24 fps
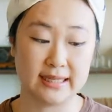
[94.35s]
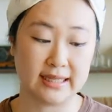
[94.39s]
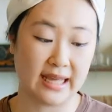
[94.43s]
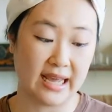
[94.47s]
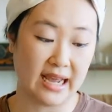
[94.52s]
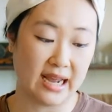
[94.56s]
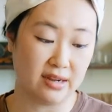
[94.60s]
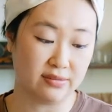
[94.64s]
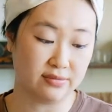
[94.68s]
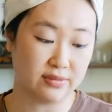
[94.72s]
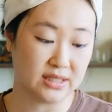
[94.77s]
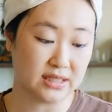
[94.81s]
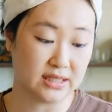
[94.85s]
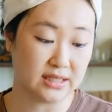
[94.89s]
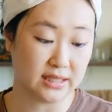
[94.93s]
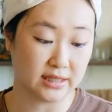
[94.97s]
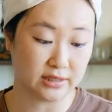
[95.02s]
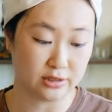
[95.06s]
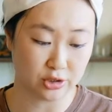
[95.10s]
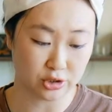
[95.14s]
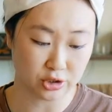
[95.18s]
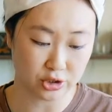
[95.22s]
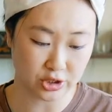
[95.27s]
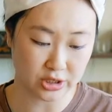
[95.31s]
They have the
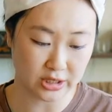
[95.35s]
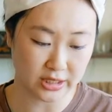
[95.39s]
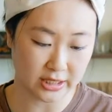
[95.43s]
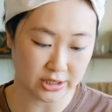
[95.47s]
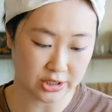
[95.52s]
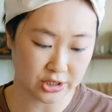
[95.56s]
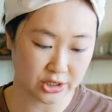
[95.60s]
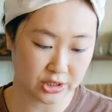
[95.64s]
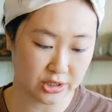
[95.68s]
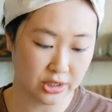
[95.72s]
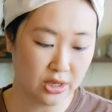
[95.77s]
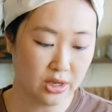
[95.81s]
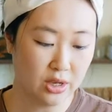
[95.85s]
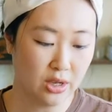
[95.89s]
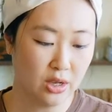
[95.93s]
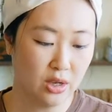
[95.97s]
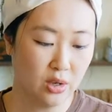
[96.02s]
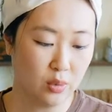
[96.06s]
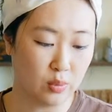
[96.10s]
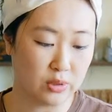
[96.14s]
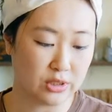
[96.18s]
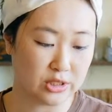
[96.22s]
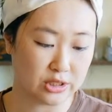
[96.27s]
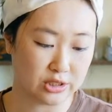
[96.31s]
signature collection,
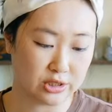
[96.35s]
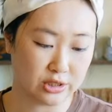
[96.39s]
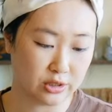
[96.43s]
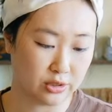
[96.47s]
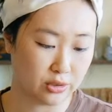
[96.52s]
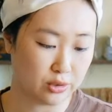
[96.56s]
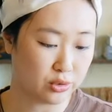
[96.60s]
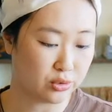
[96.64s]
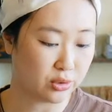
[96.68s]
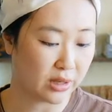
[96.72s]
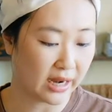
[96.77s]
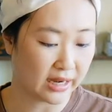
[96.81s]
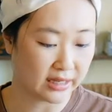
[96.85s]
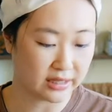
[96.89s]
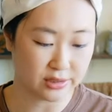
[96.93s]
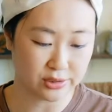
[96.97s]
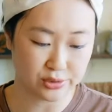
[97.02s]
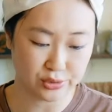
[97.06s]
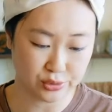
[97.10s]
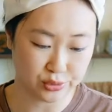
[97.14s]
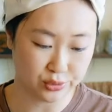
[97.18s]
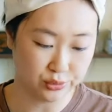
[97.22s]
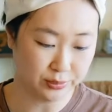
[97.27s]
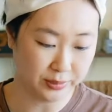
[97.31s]
which is their tried
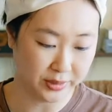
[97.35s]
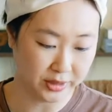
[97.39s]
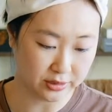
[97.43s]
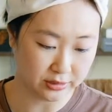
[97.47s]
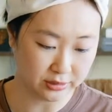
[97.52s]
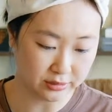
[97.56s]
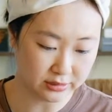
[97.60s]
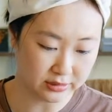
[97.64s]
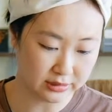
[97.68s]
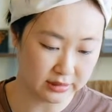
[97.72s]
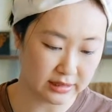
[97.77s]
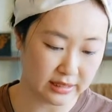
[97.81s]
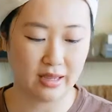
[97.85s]
and true meals.